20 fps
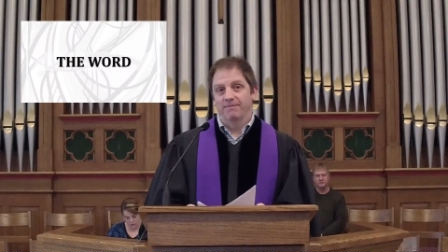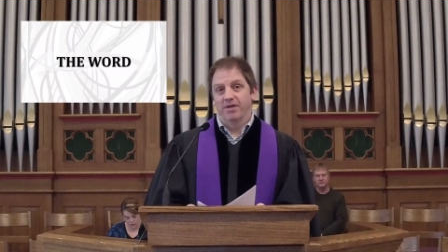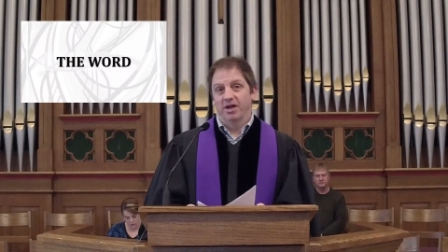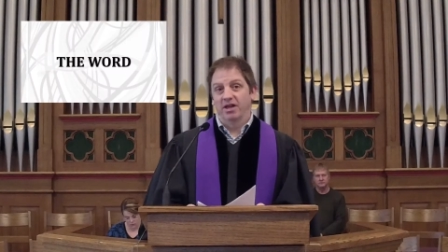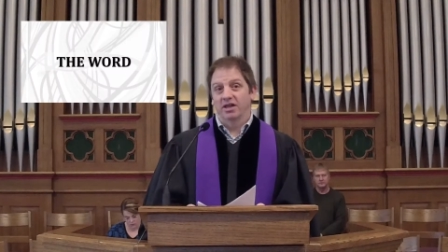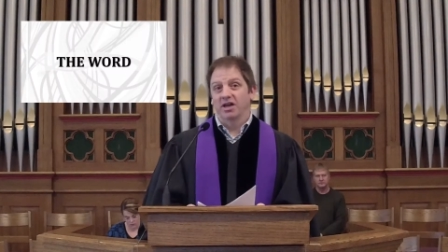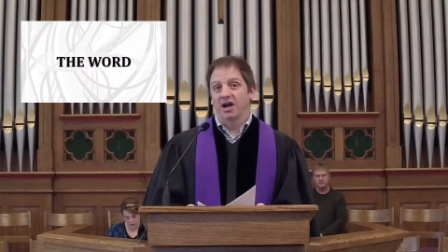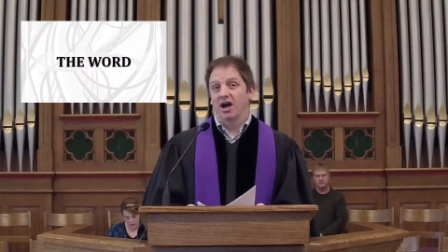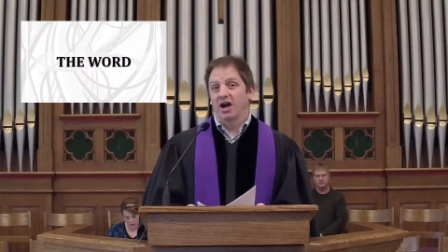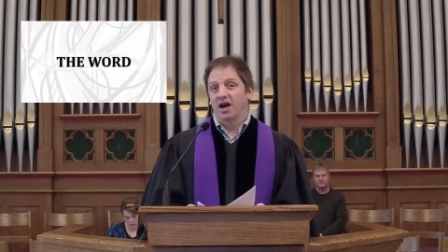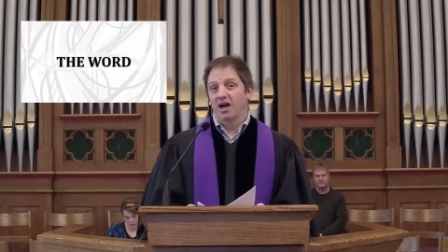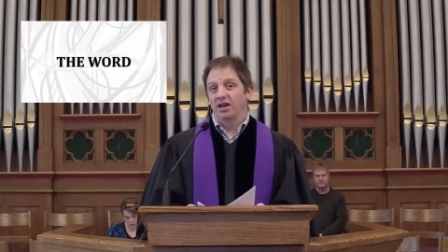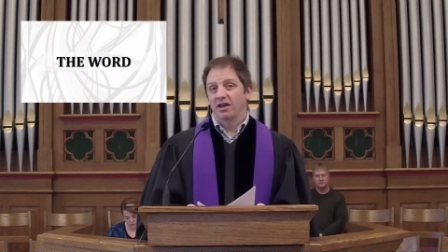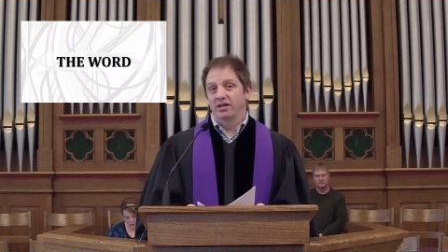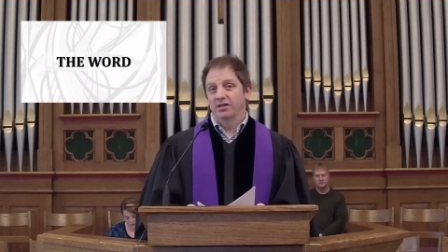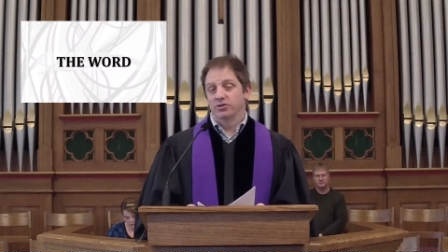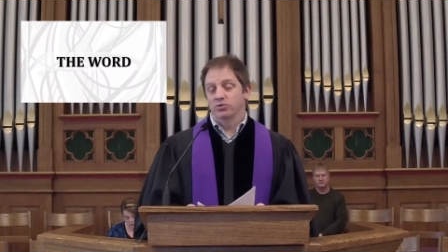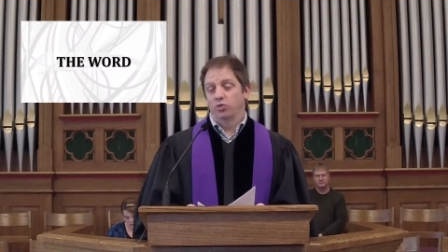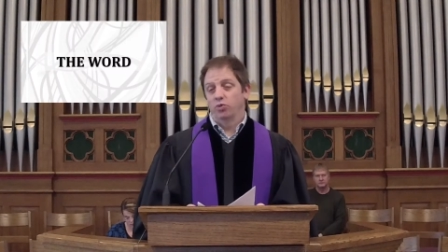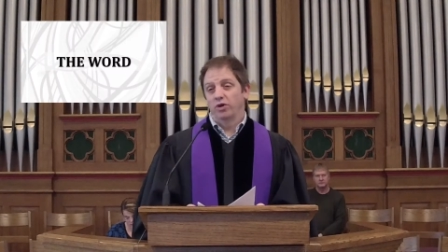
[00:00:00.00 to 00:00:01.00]
that
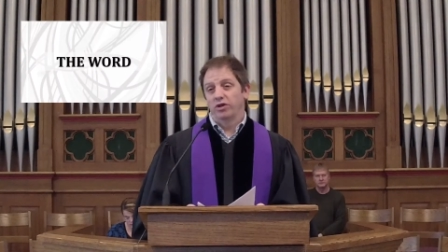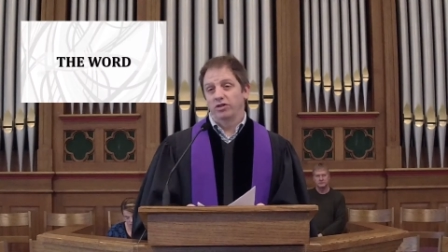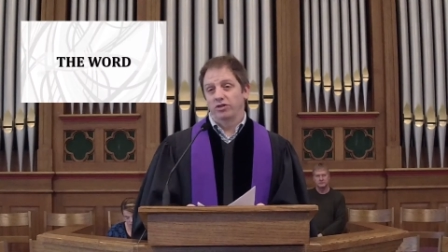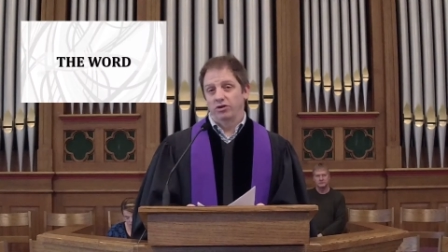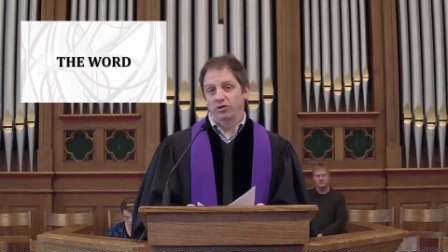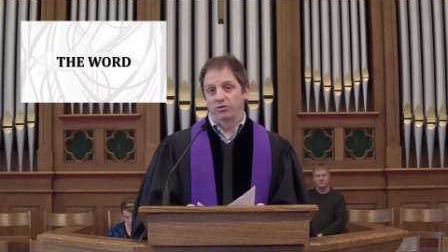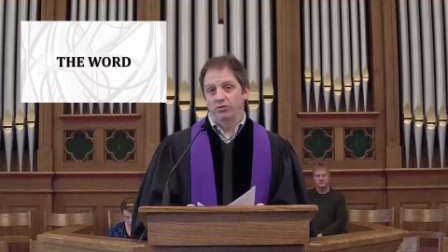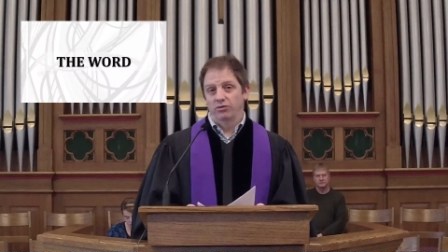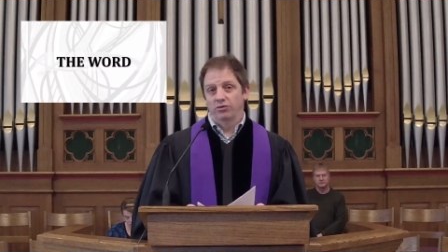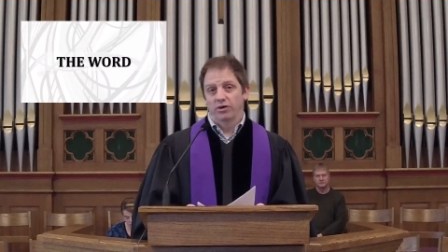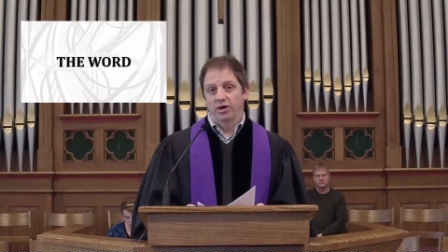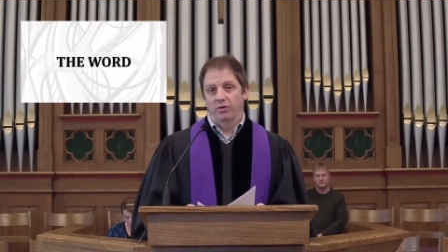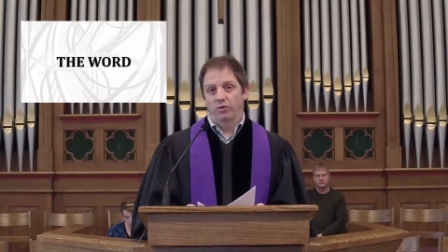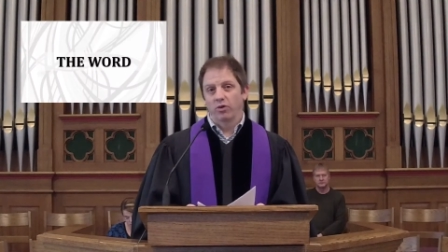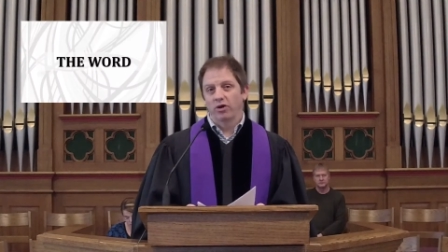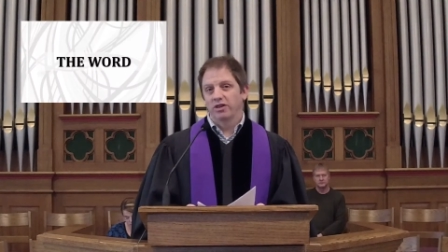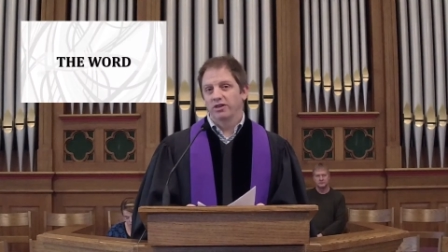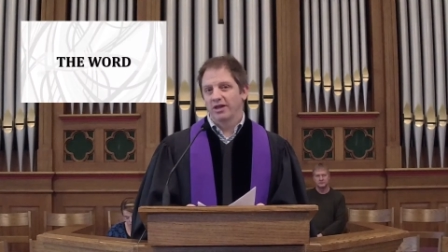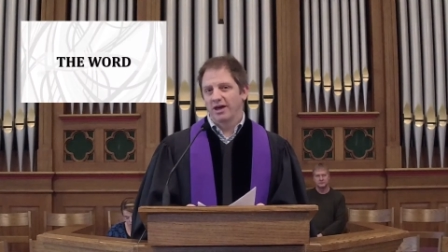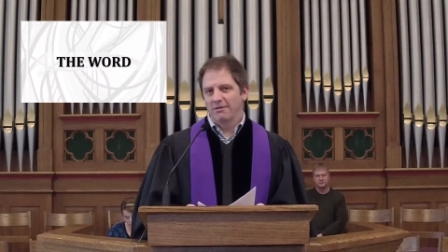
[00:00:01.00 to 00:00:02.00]
God is with you and
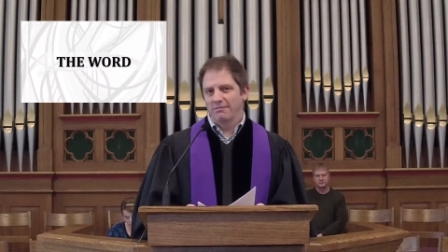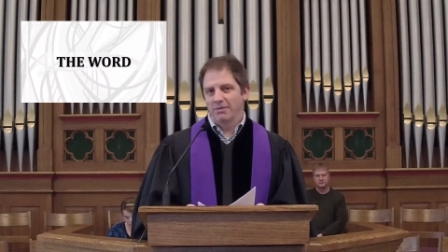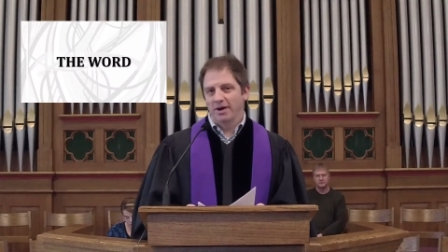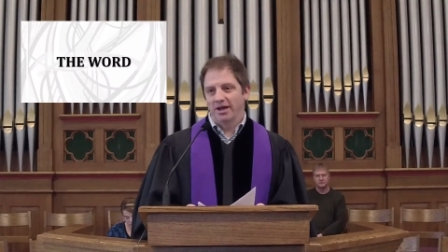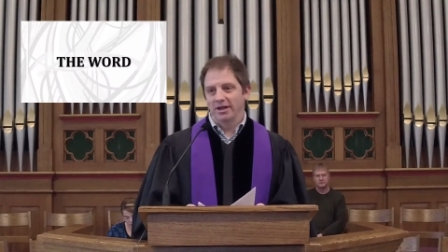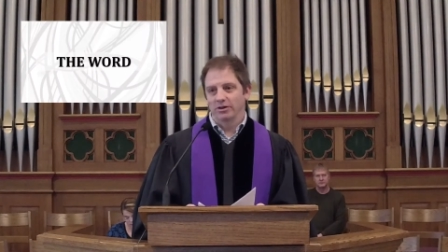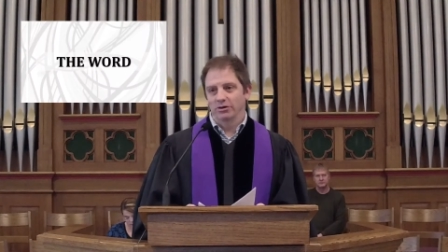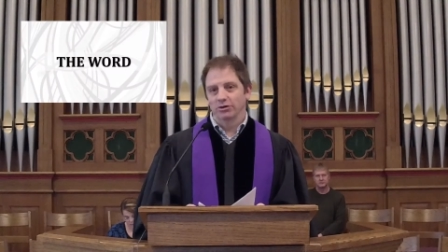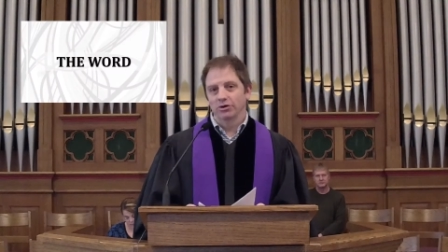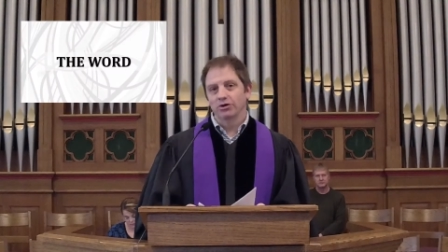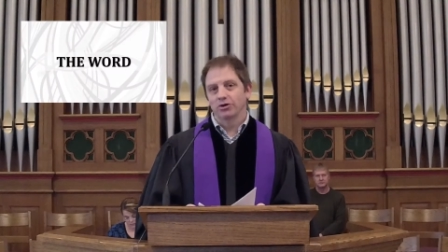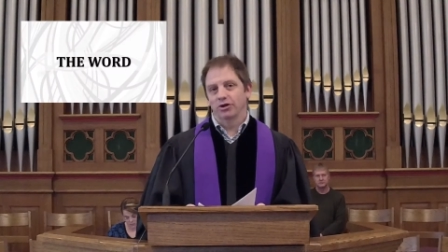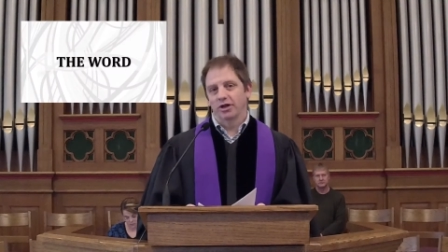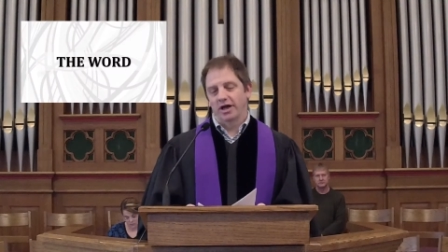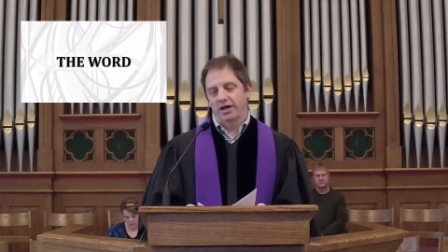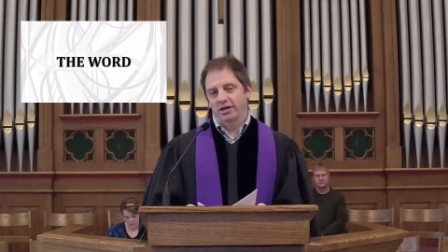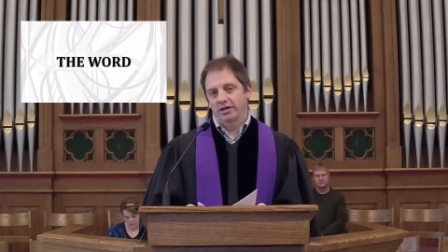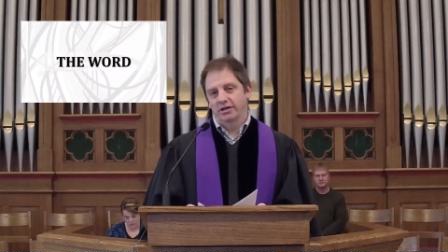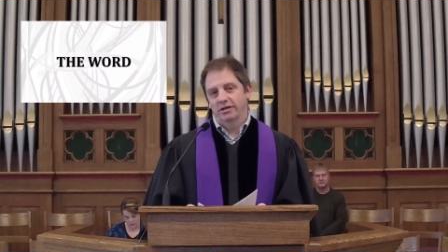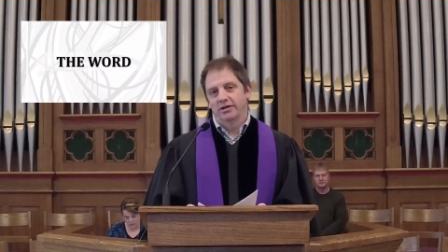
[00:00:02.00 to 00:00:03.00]
what that might look
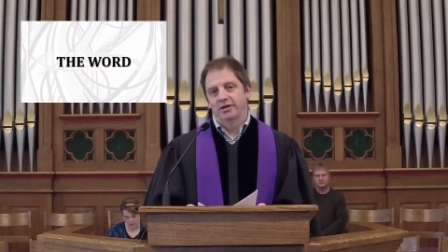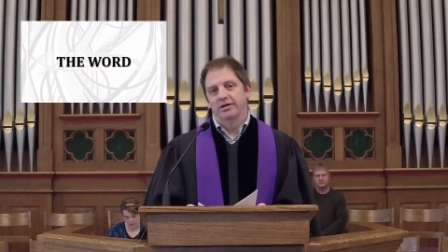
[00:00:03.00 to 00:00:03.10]
like.